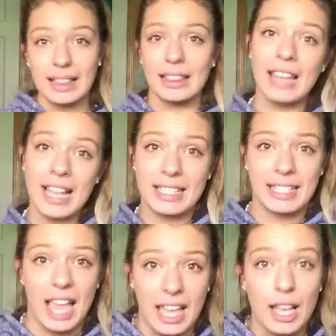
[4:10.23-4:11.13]
Let's
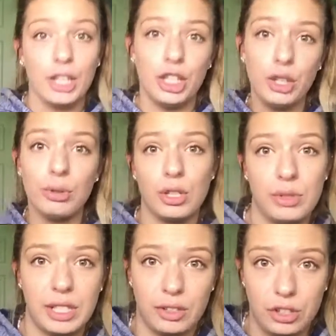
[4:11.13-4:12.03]
say you
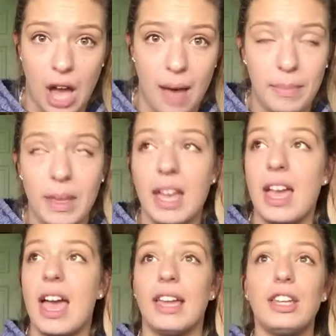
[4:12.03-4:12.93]
lose your job
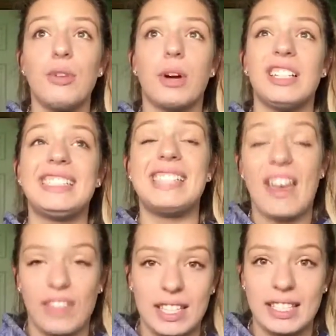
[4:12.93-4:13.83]
and you are
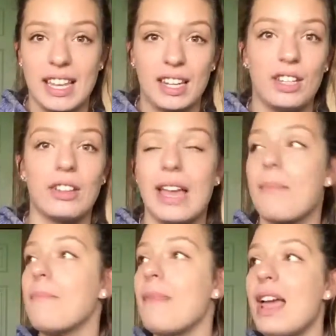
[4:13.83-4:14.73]
devastated. You're like,
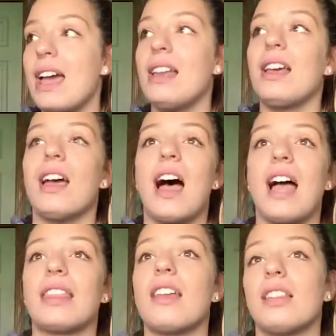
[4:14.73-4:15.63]
man,
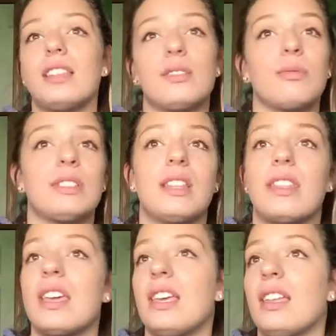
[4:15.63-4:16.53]
I thought this was the
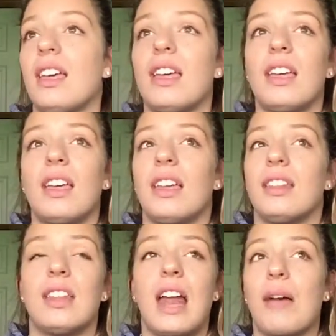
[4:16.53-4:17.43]
thing
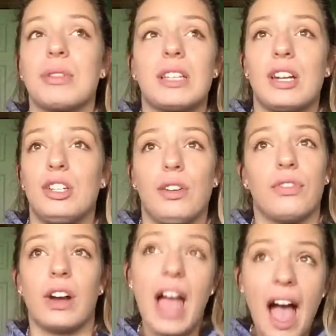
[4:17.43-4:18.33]
that I was going to do
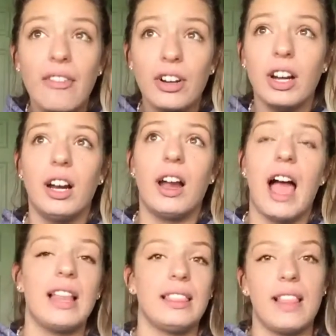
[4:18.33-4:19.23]
forever.
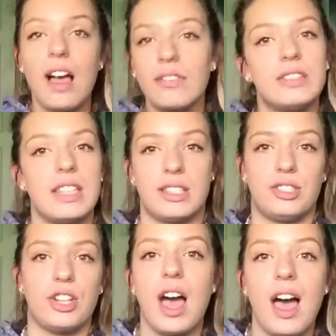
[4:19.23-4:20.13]
I loved this
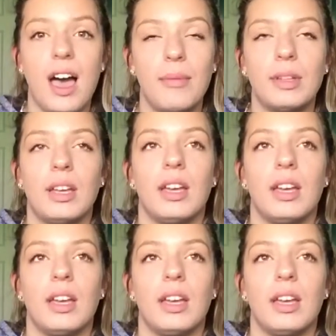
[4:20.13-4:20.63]
job,